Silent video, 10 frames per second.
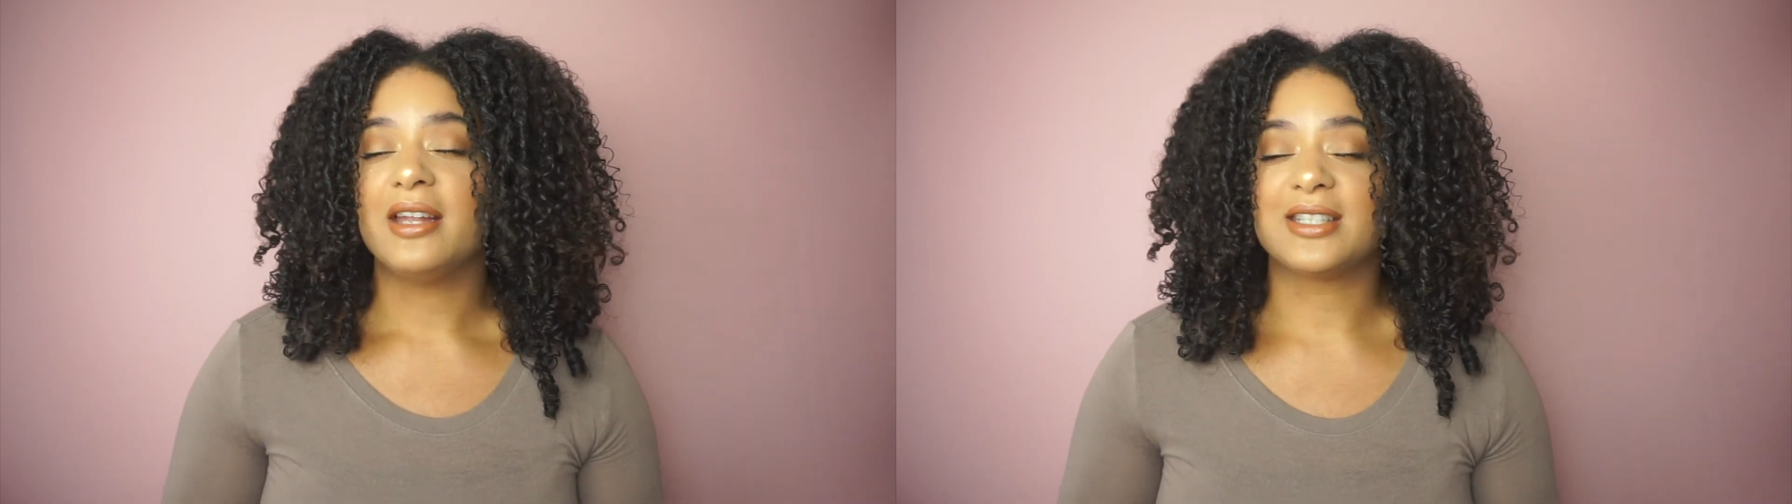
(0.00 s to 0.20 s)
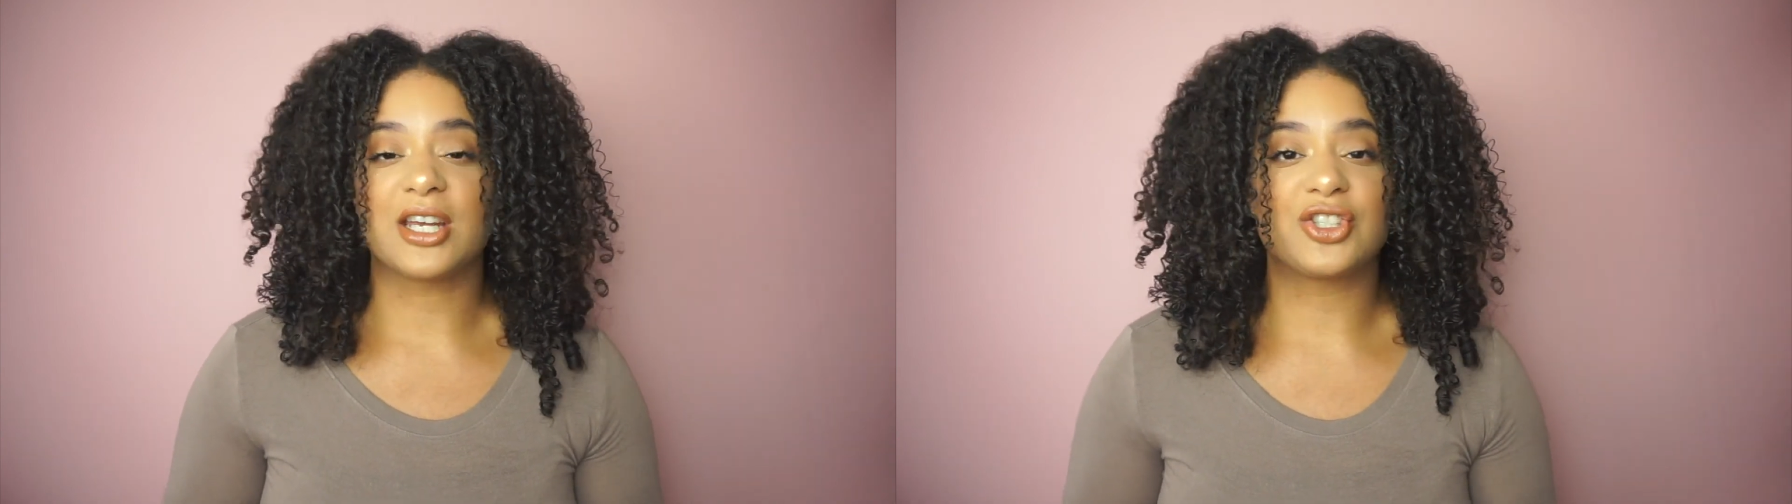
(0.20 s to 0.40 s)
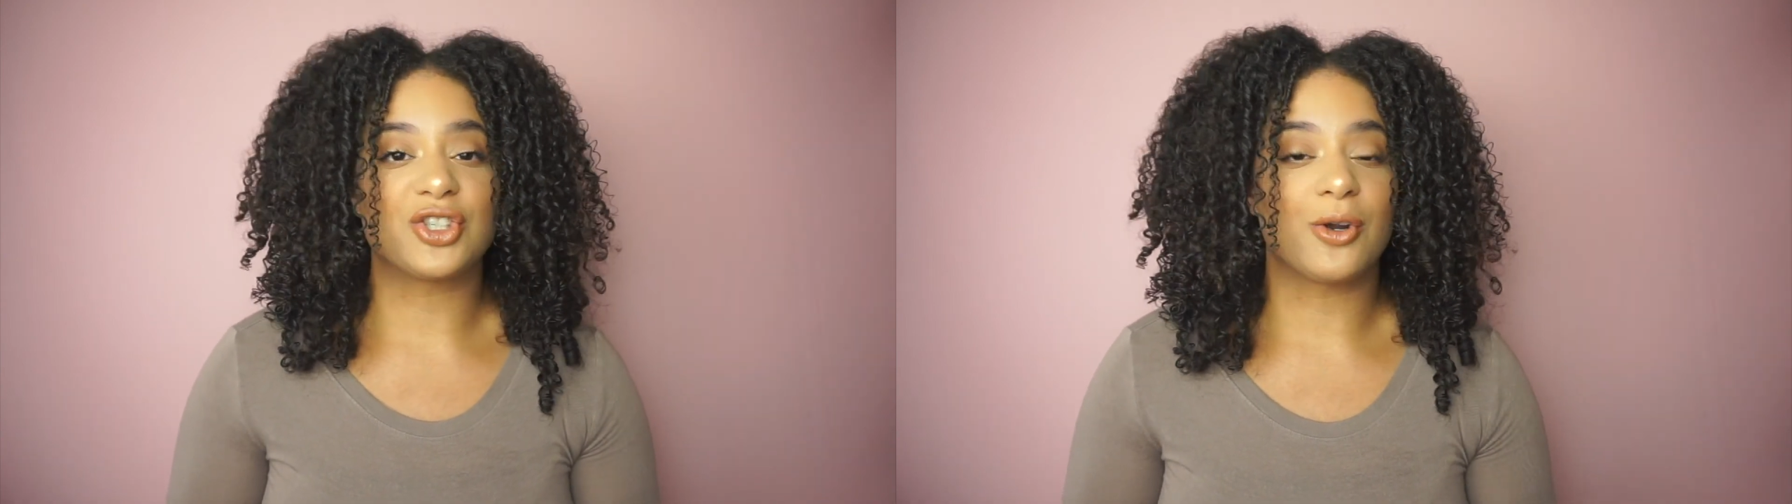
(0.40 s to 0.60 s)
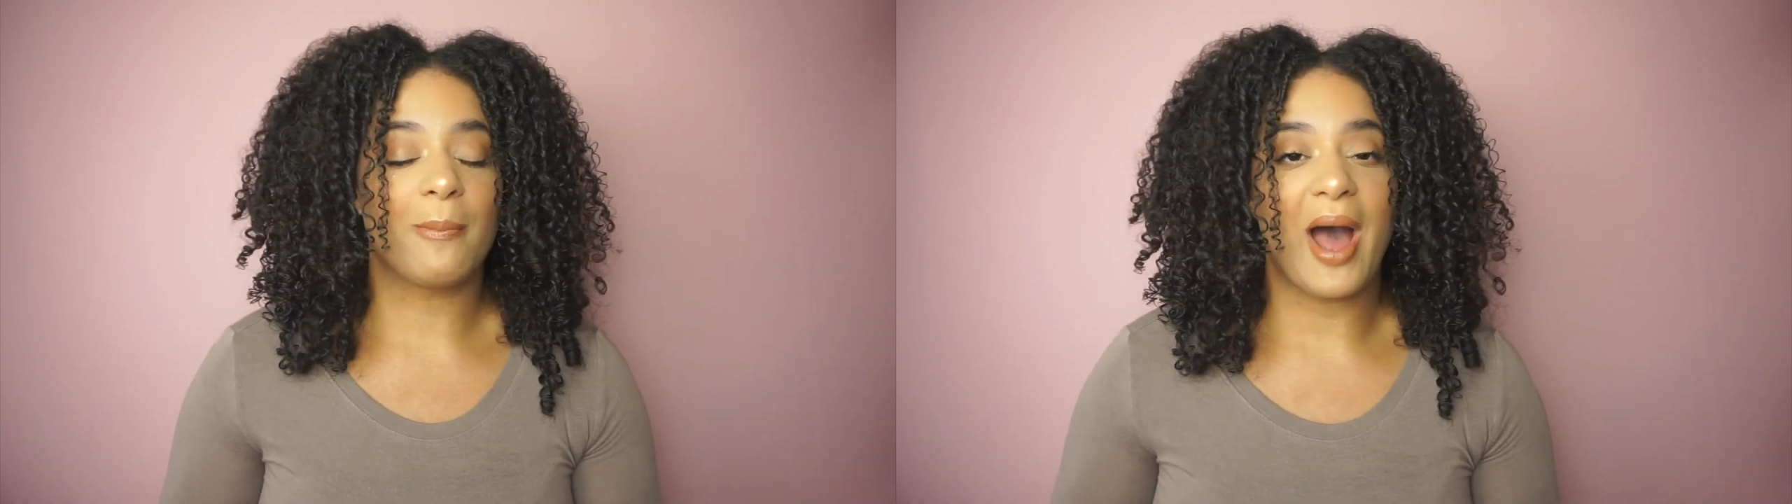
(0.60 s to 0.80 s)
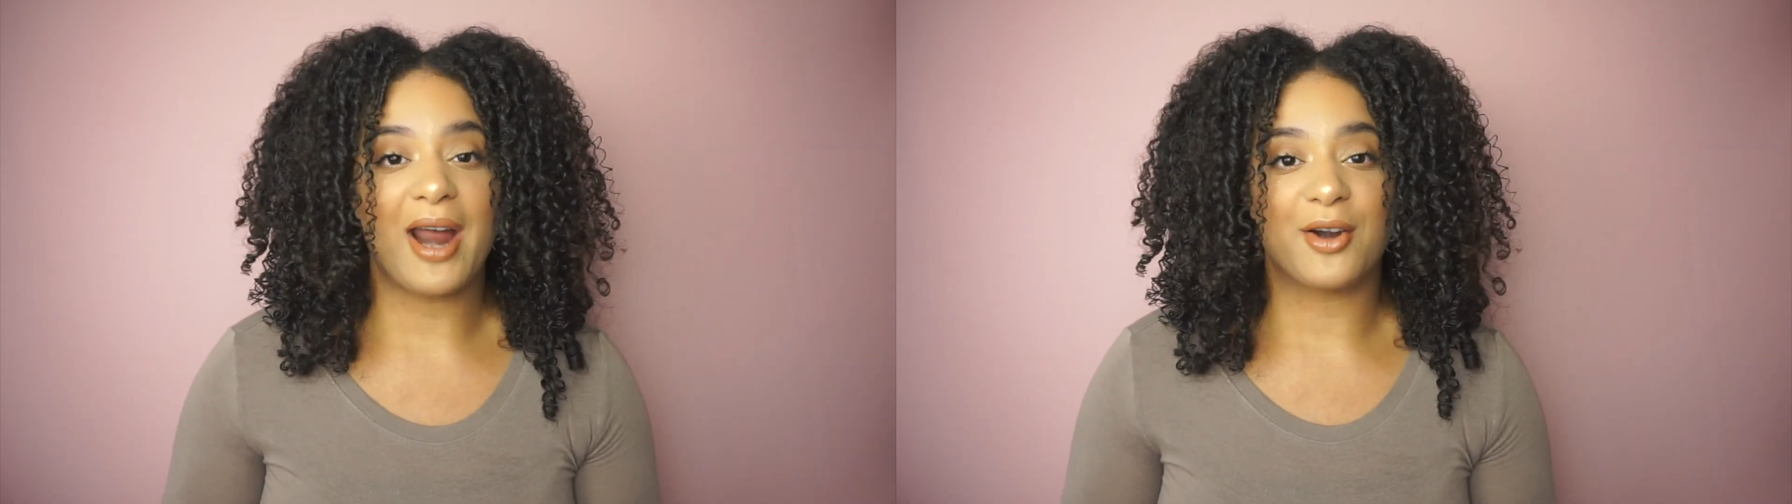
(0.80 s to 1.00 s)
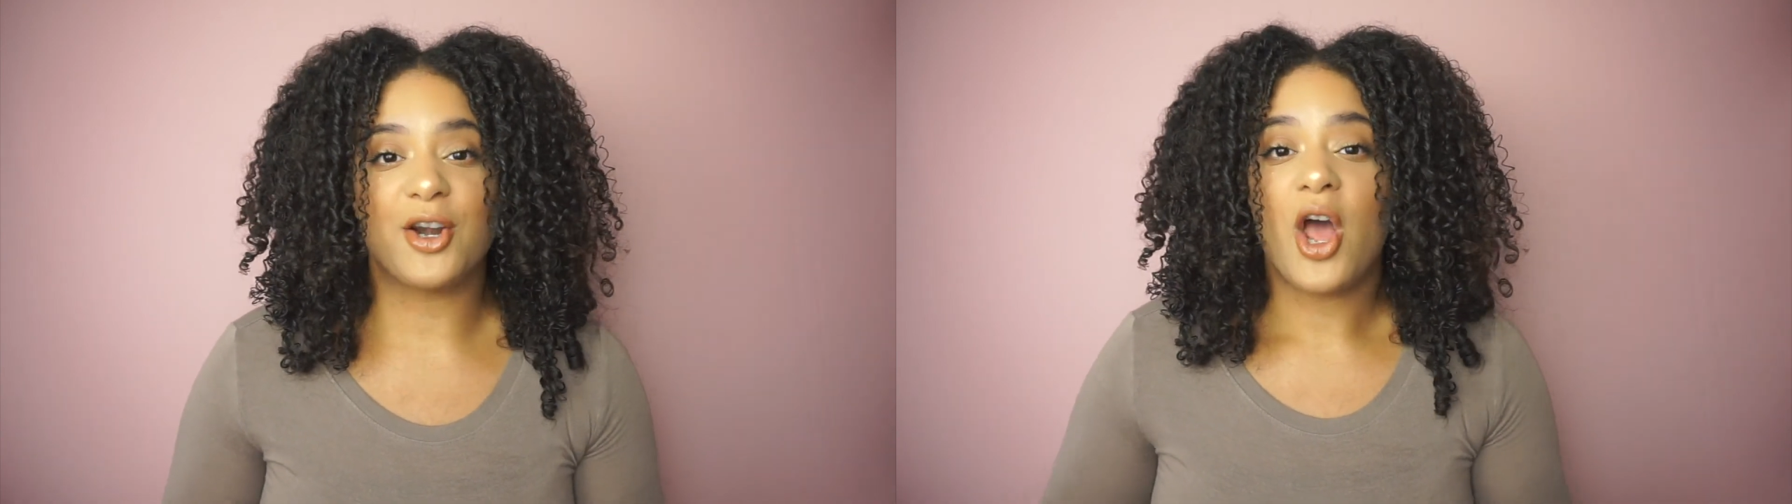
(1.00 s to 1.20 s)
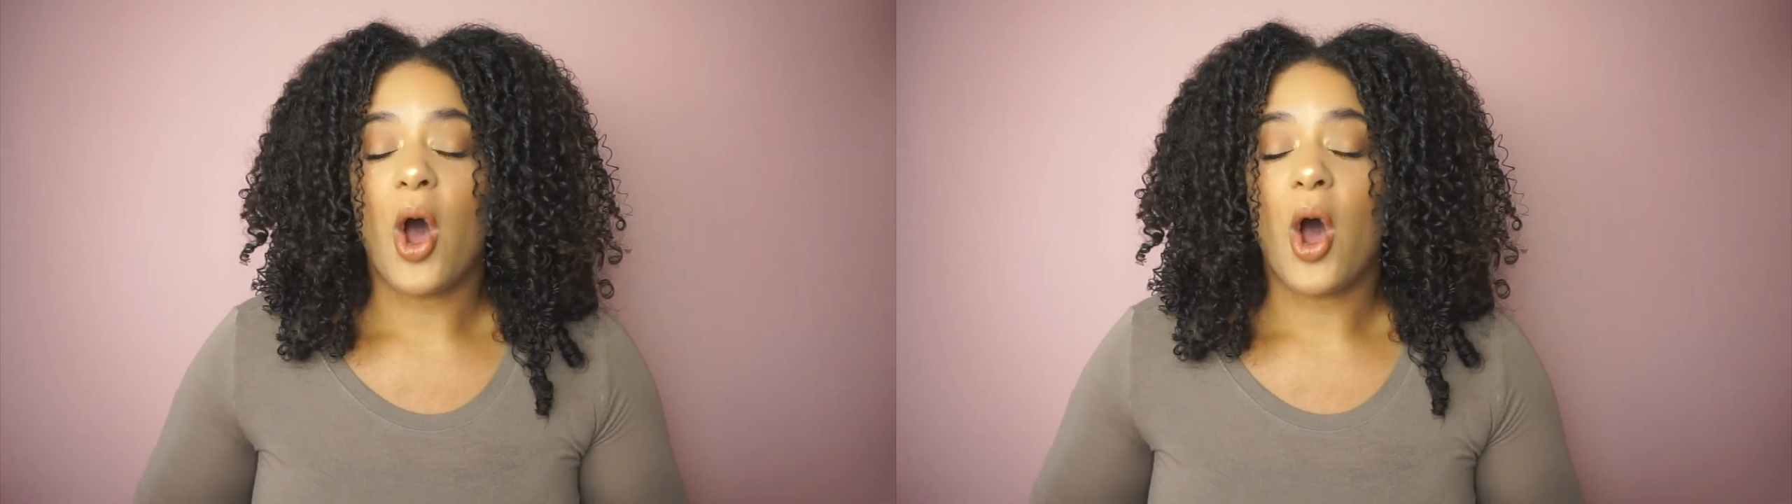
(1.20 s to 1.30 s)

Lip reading: texture, pattern,